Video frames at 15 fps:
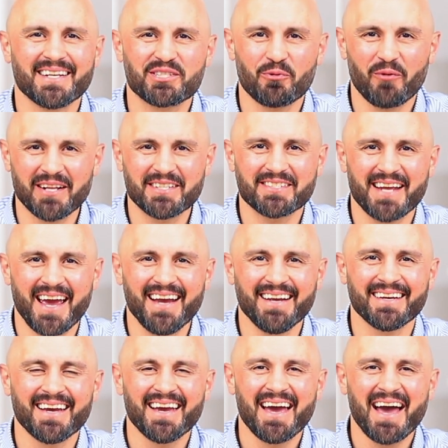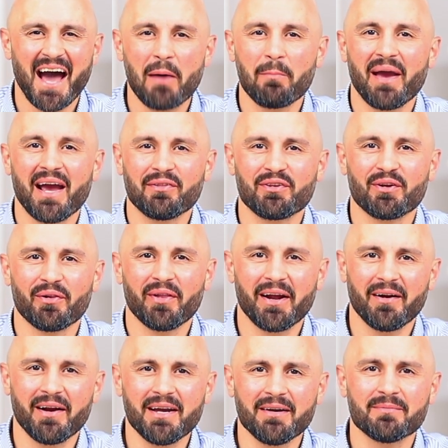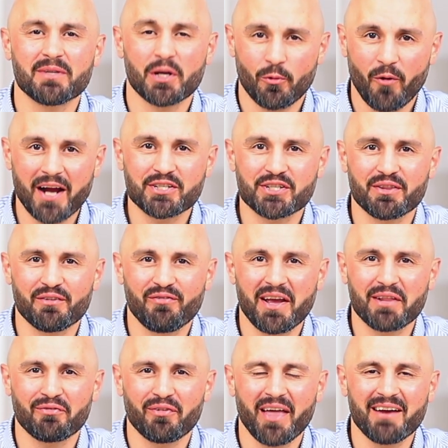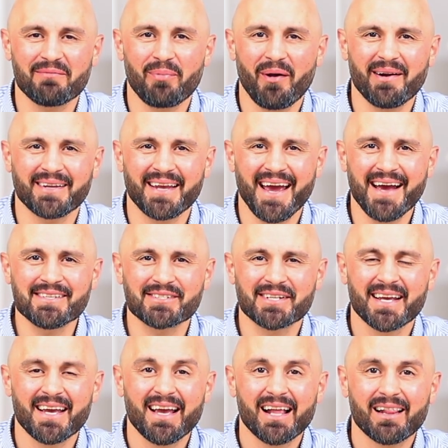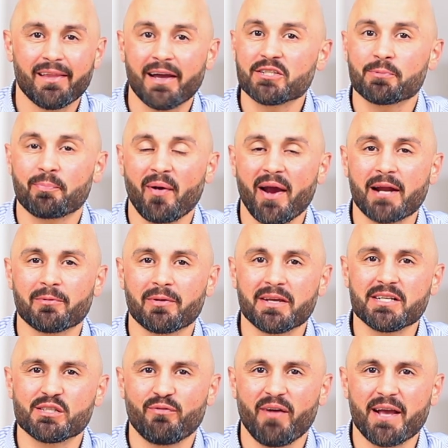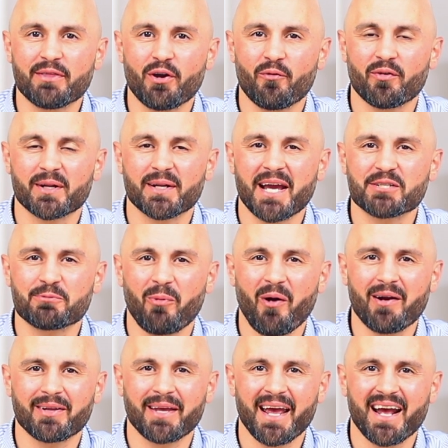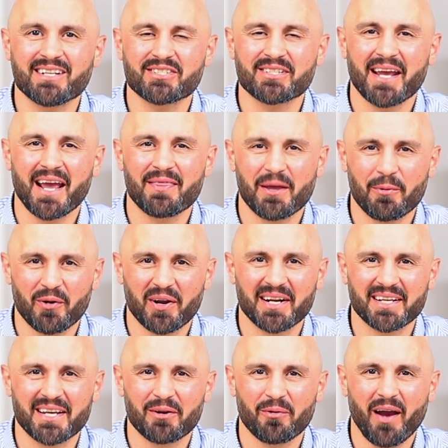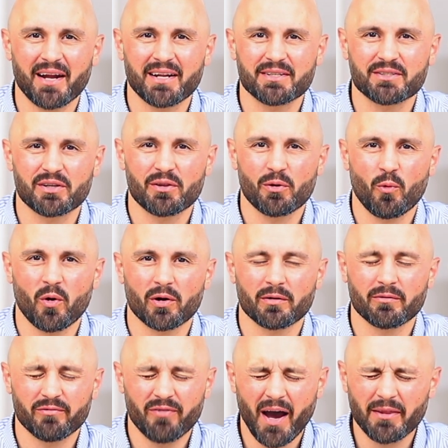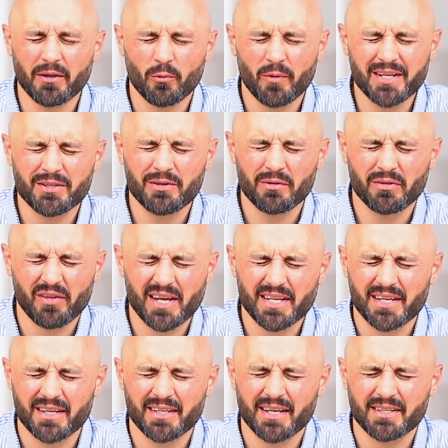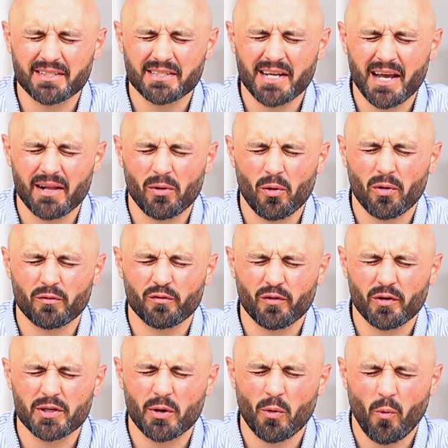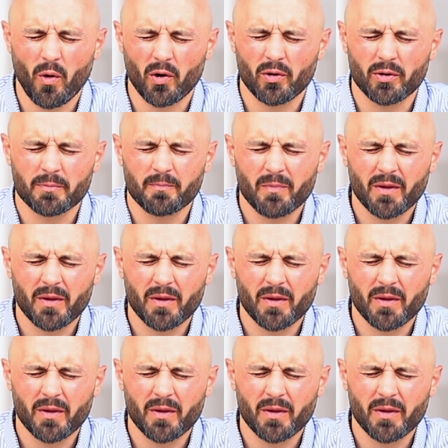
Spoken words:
it's Wednesday. I'm Matthew Alaria. You're watching the Faith for Life broadcast. Let's pray and release faith over today's broadcast, and then we're going to get right into the Word. Father, we do thank you again today, Lord, for your Word.